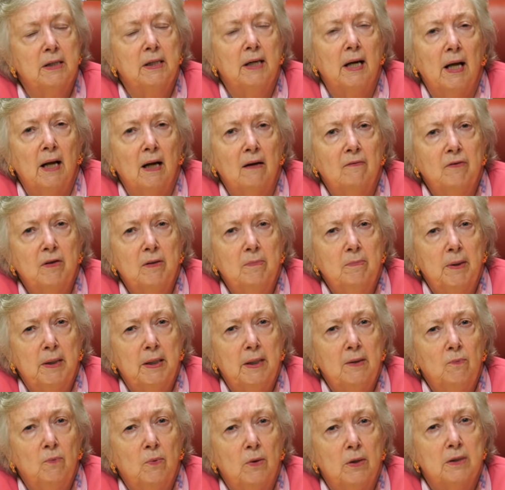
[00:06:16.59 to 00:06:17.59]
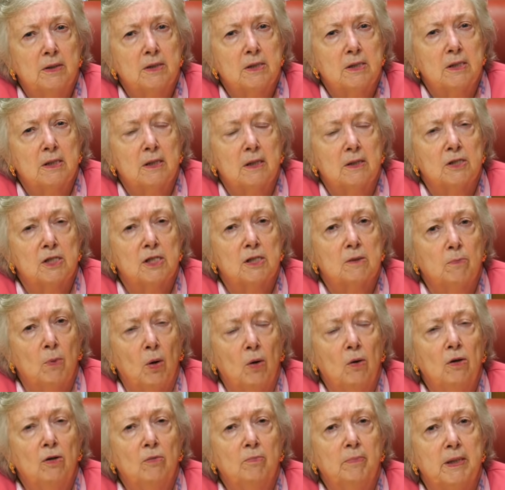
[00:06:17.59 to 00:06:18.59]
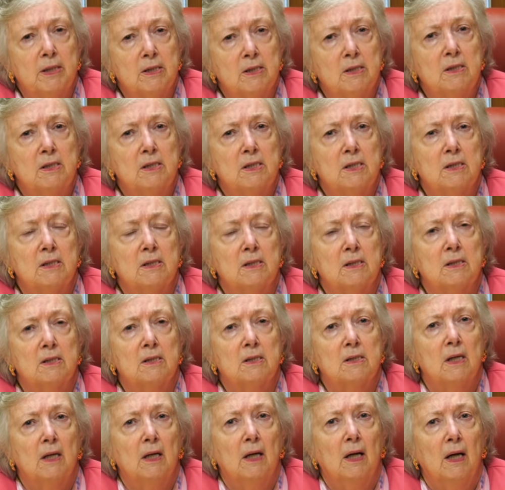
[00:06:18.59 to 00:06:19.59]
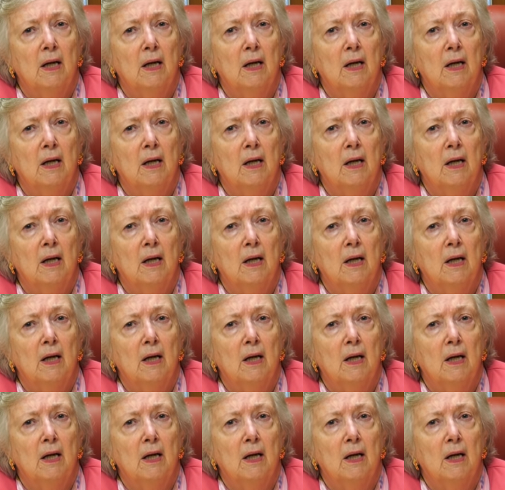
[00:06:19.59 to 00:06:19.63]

and everybody wants their small businesses